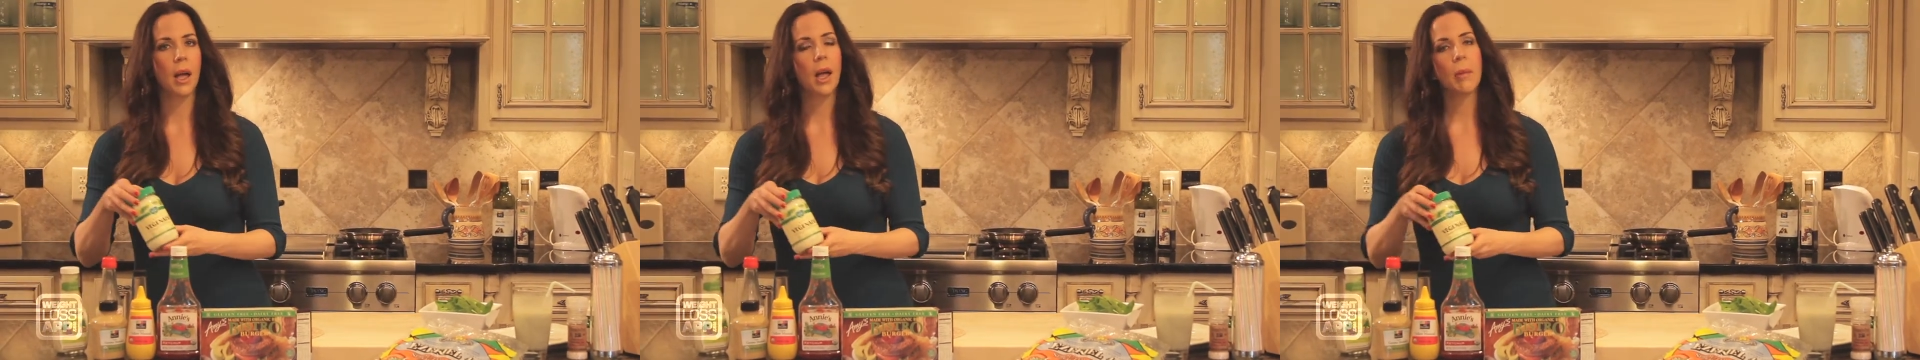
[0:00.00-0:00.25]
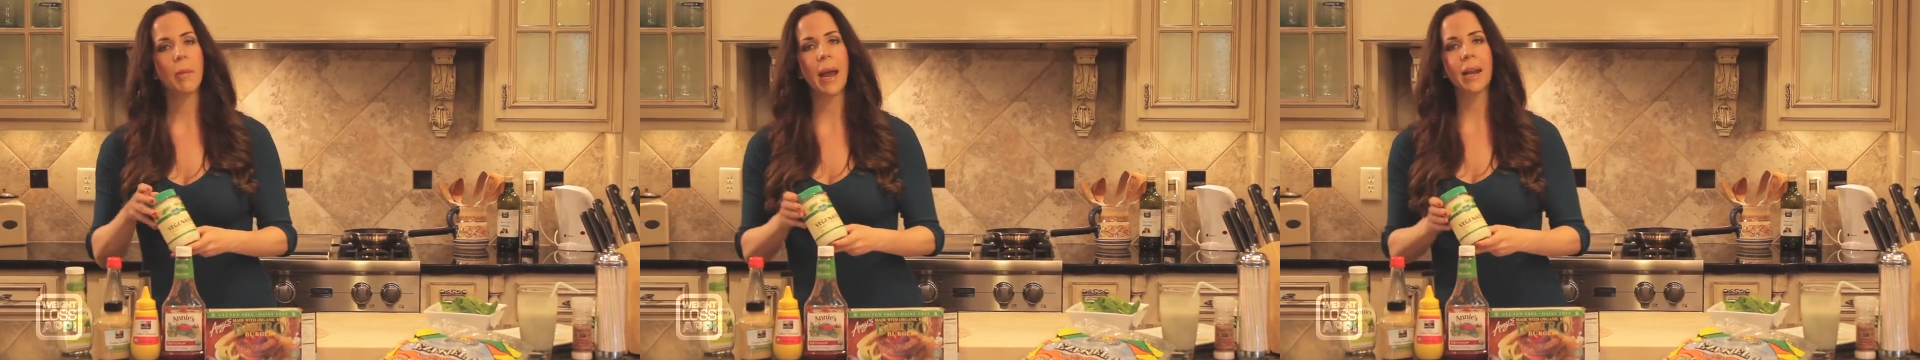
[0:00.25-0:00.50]

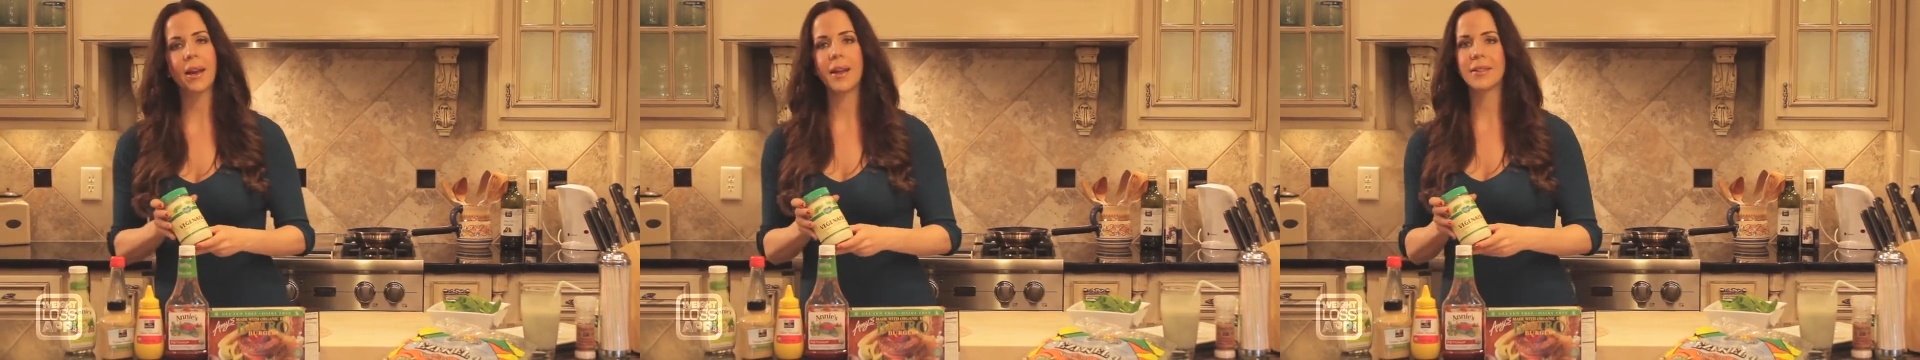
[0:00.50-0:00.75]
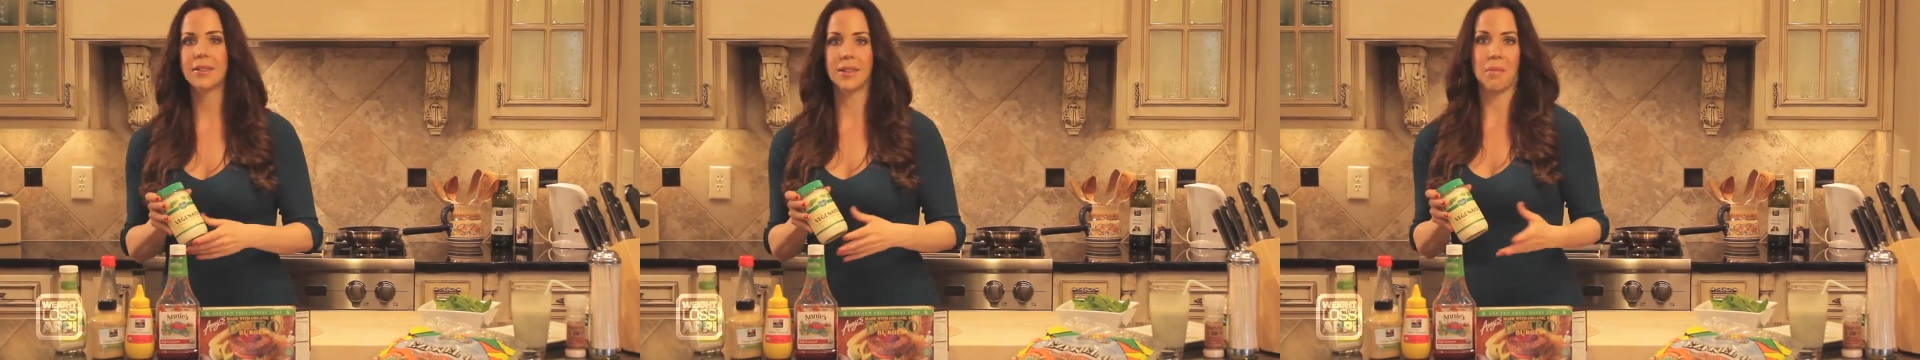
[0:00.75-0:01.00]

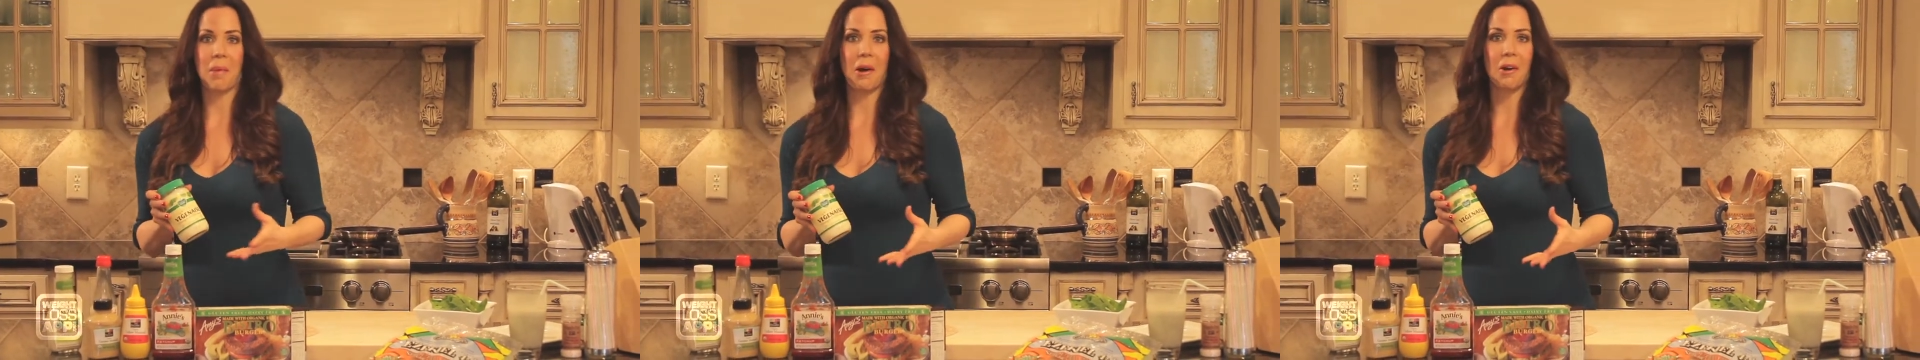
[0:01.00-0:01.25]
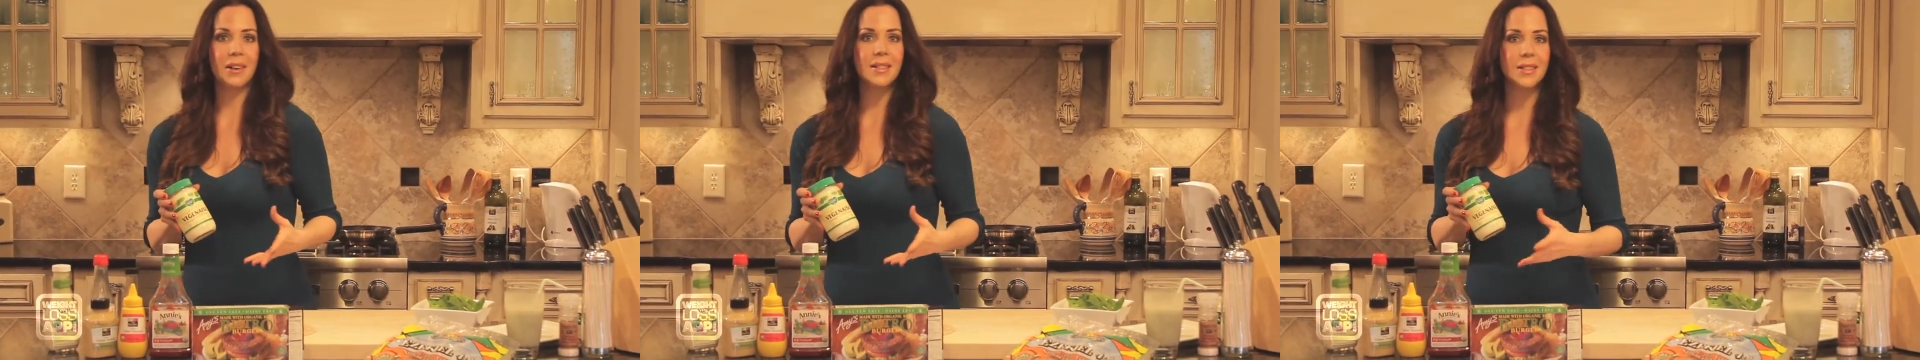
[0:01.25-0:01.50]
Mayonnaise is an
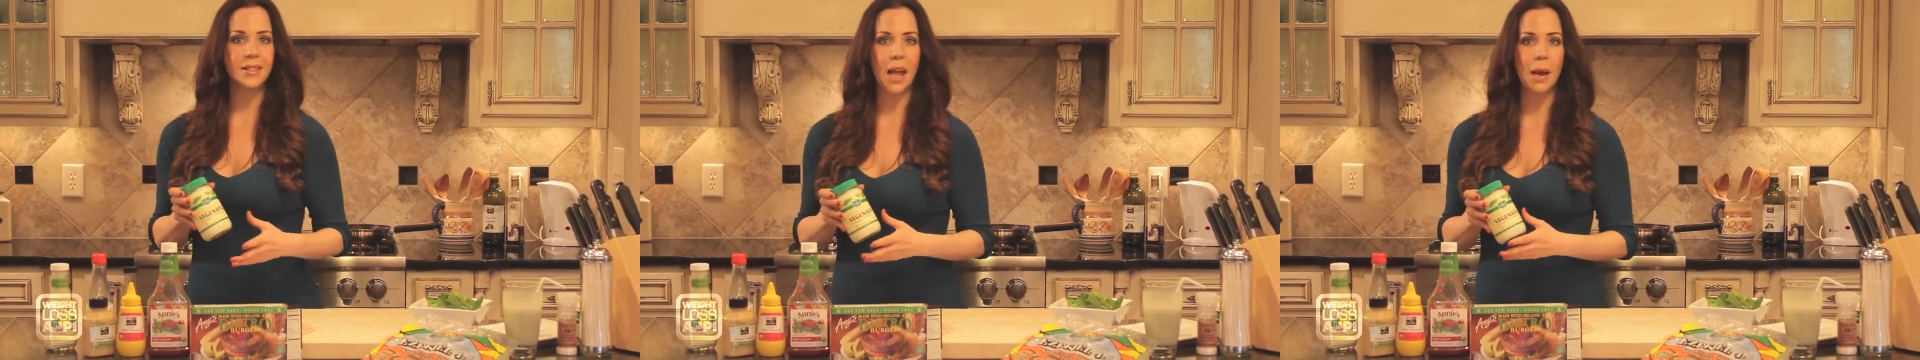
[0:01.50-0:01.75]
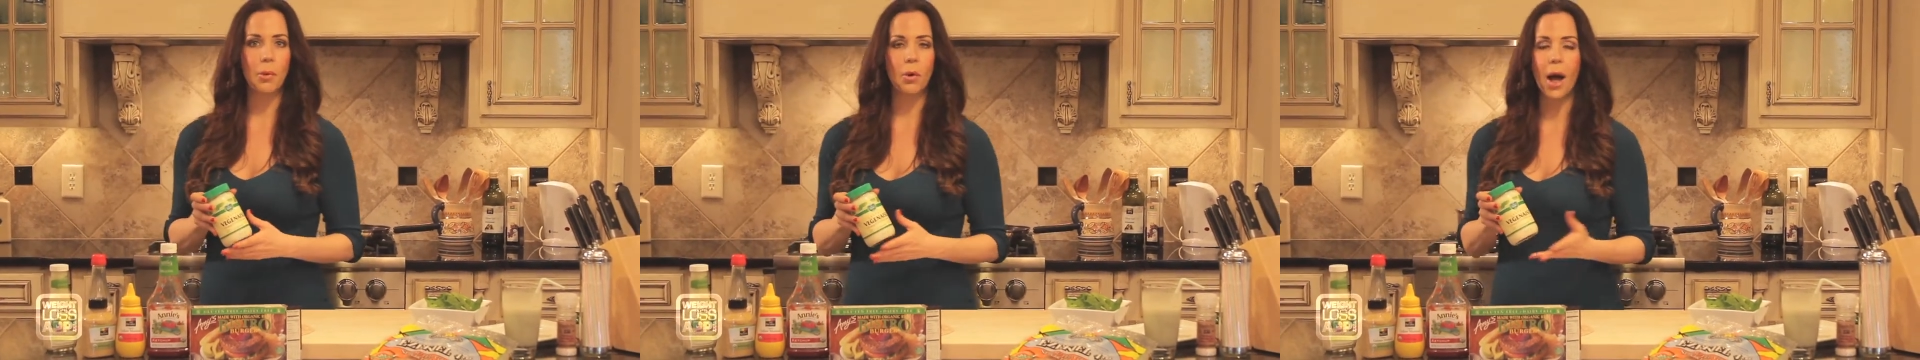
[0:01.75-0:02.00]
American
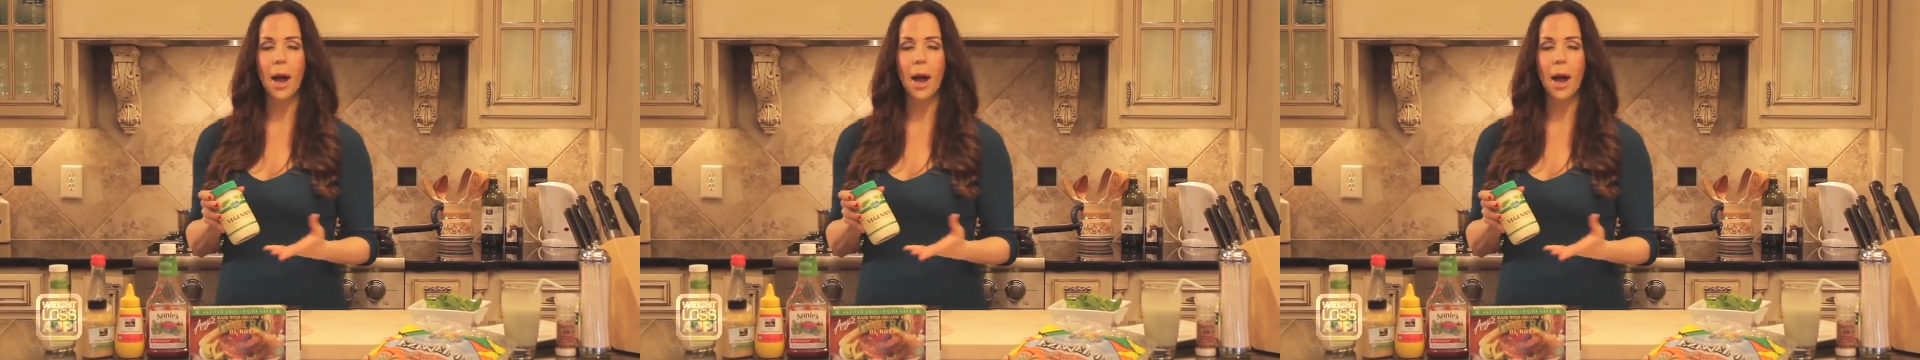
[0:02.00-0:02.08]
staple.